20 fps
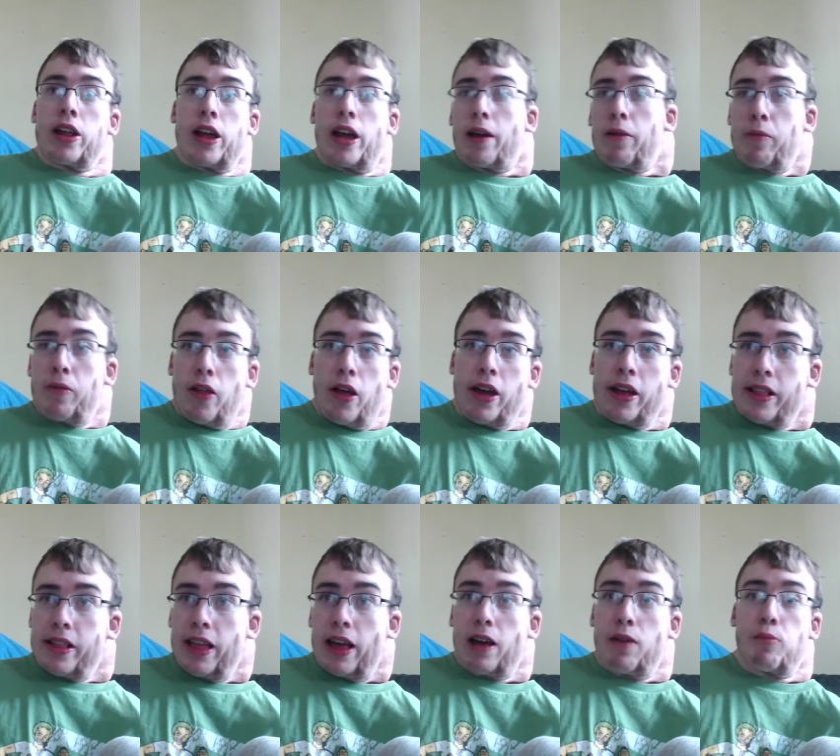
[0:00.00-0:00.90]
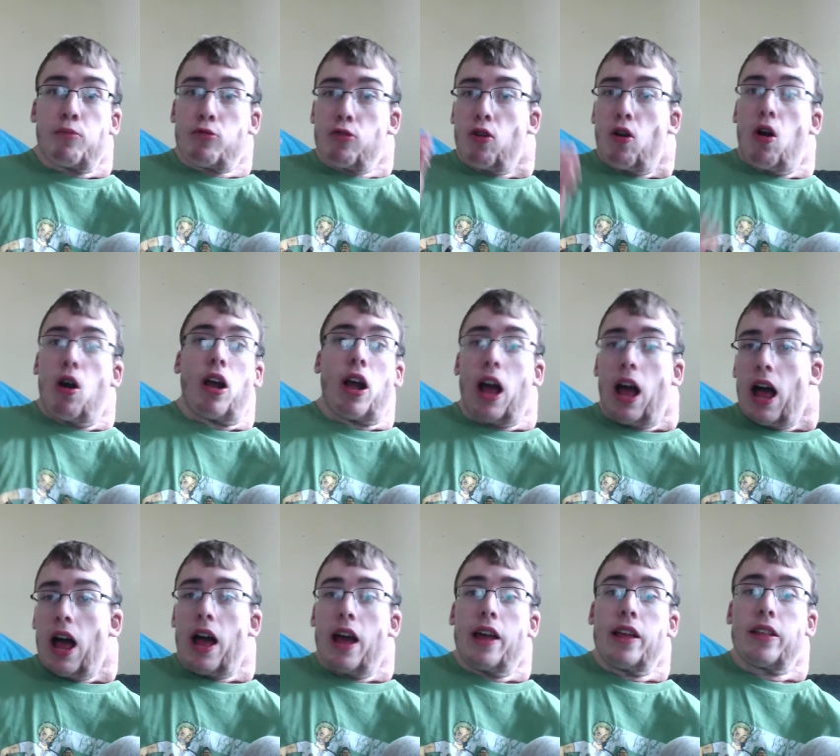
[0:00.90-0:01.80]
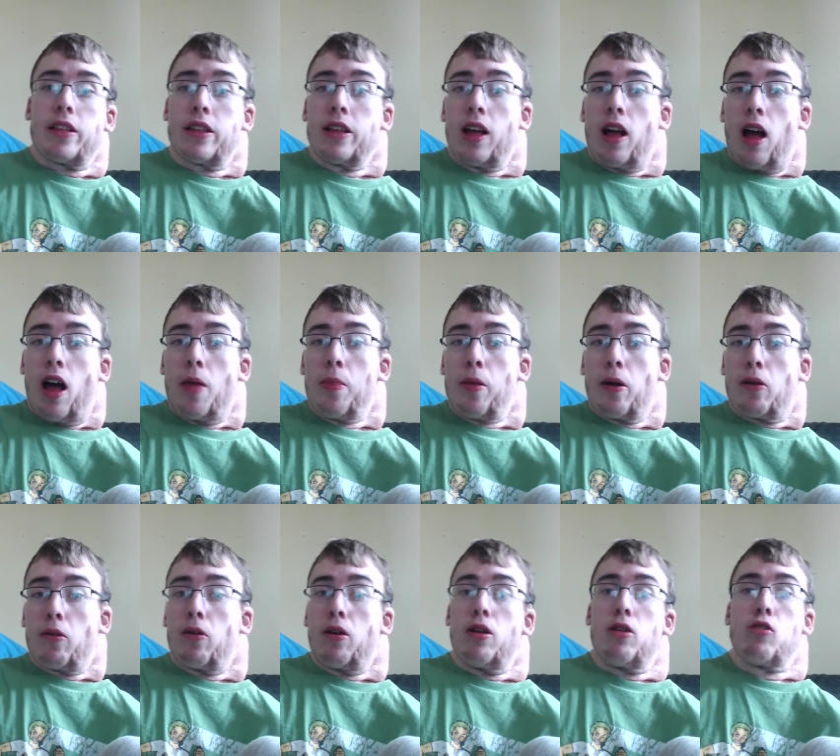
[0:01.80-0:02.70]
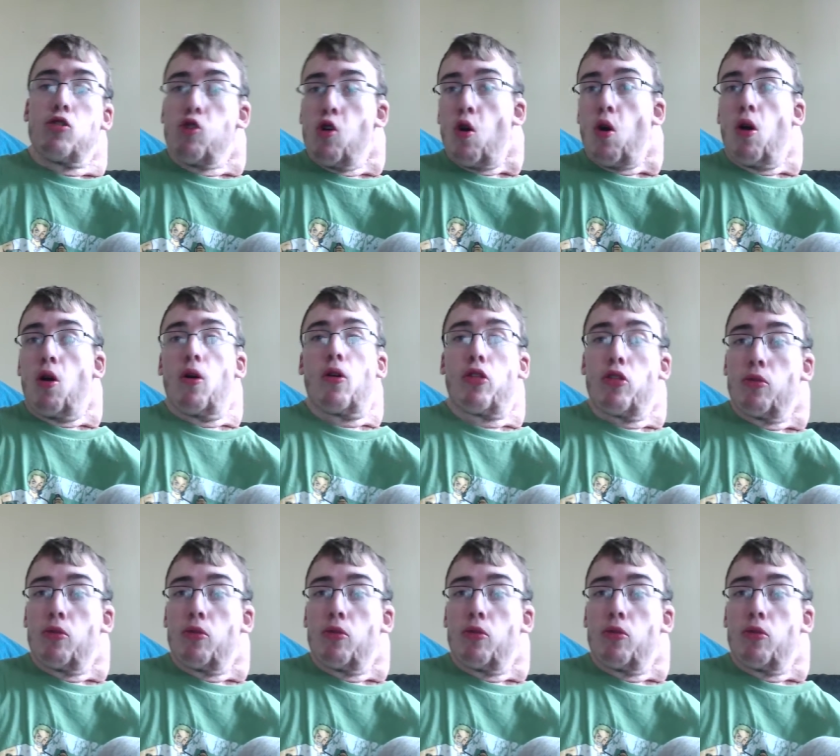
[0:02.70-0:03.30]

Like, when they think of strong guys on the crew, Zoro,